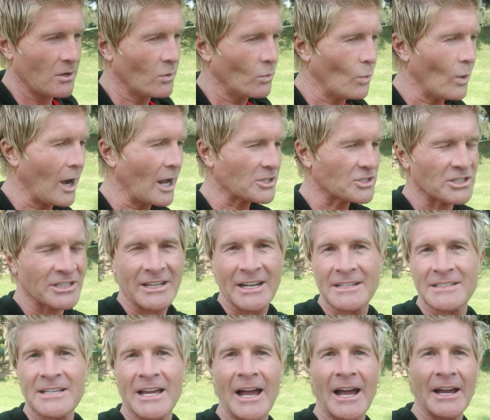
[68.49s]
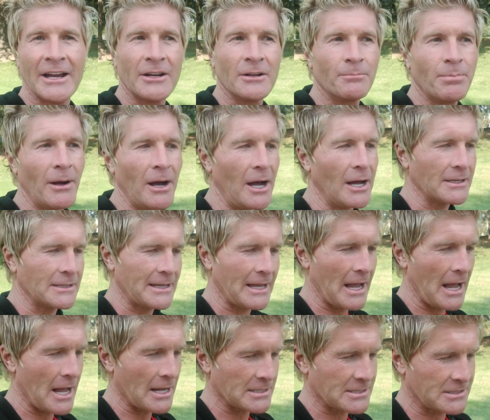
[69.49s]
watching an entire
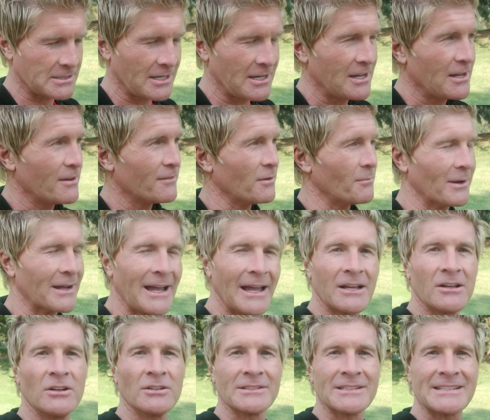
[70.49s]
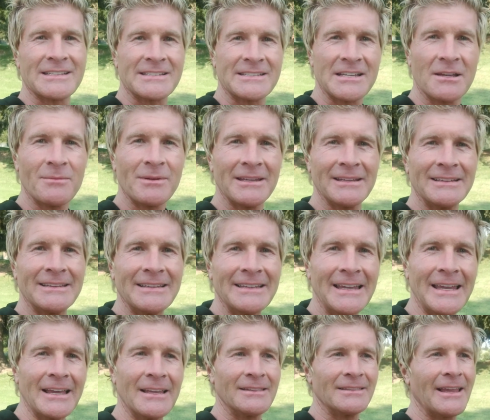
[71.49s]
podcast from a guy called Siim
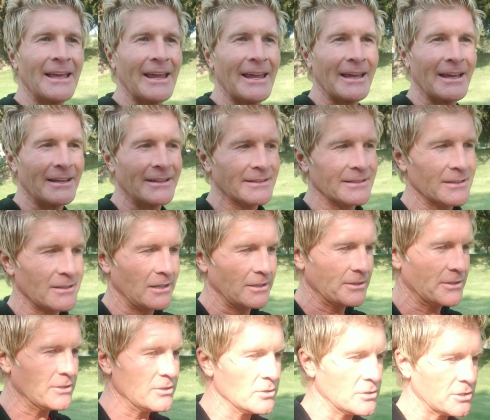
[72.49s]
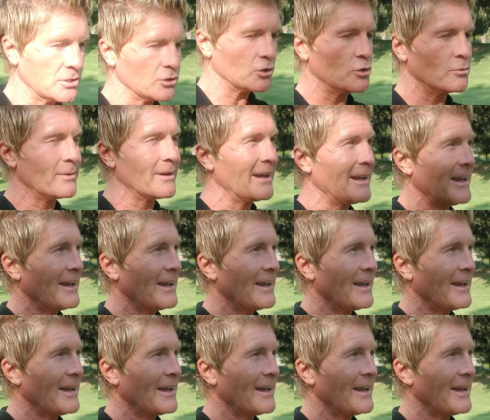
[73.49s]
Land on YouTube,